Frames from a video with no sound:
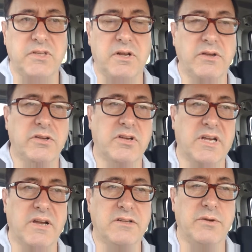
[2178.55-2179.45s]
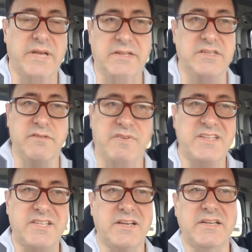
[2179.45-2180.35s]
you know, you can go into it as an
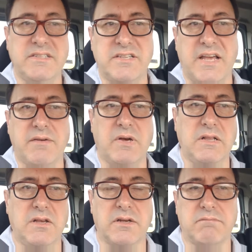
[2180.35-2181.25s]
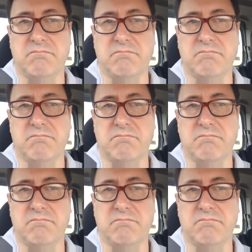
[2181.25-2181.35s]
investor and say, well, look,